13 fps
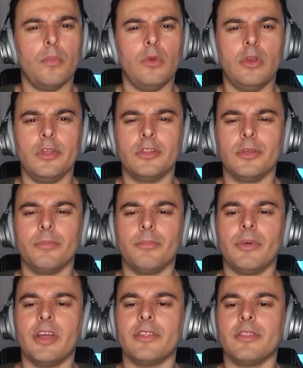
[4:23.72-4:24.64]
little
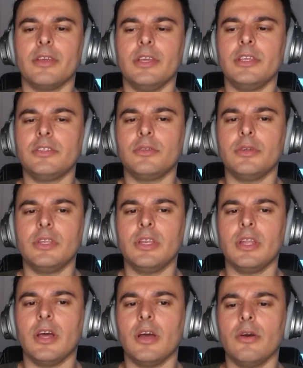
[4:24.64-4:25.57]
bad the history
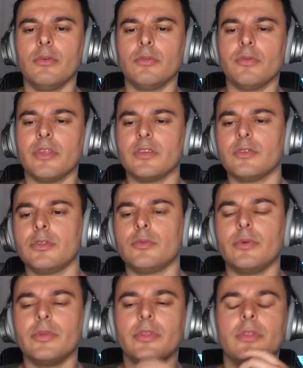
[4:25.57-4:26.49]
now,
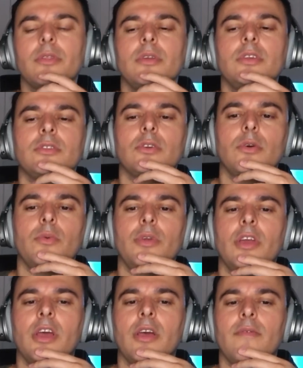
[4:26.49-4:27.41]
2023. So
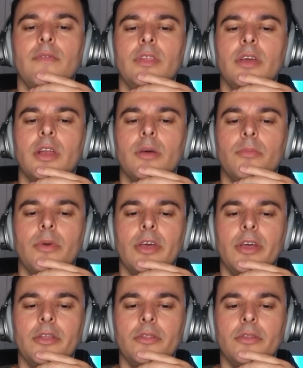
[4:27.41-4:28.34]
we have lira
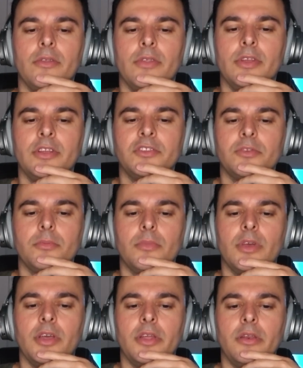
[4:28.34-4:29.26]
bad. There is a
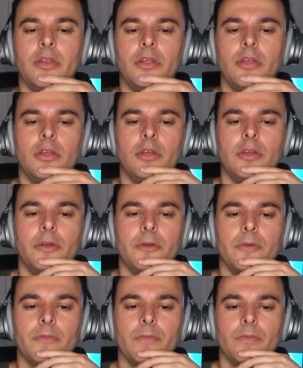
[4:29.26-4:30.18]
man
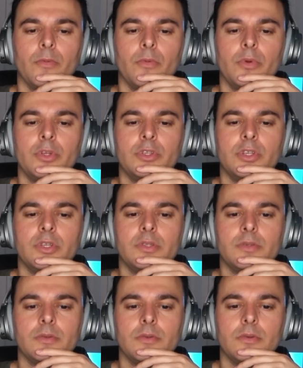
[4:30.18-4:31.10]
which
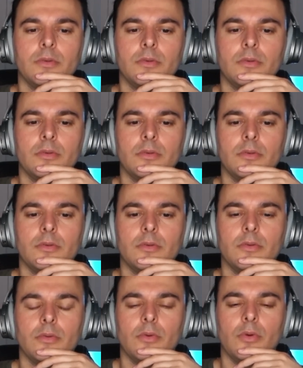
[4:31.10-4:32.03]
is
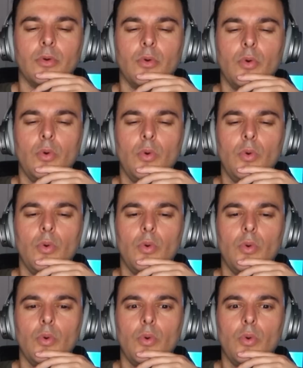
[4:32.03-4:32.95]

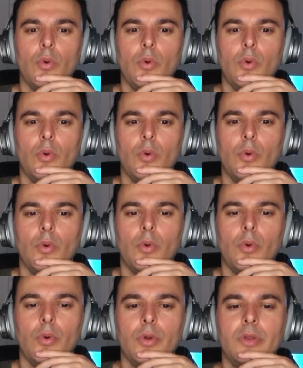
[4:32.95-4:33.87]

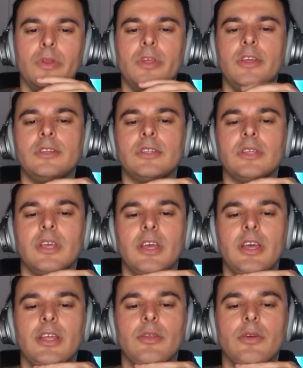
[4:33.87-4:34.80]
in his
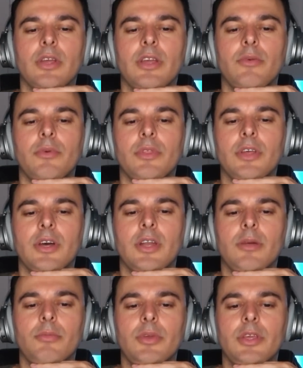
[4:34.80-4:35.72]
head, okay, with
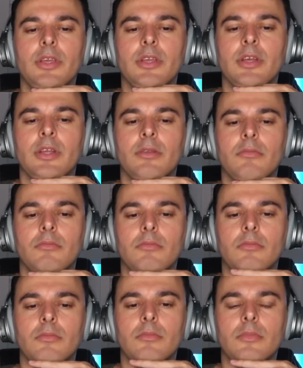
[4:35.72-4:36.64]
Arabic and
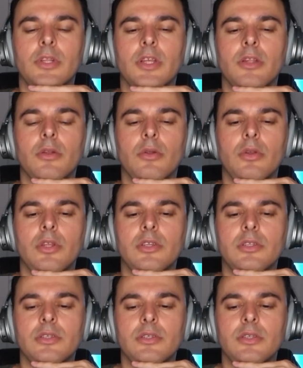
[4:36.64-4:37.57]

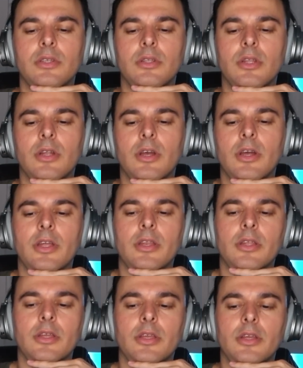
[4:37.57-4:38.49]
terrorists, etc.
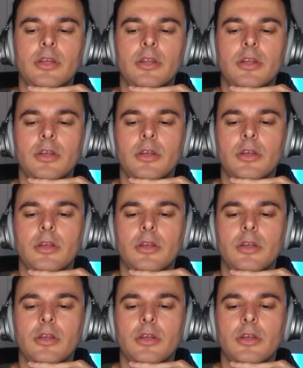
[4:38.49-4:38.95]
And here,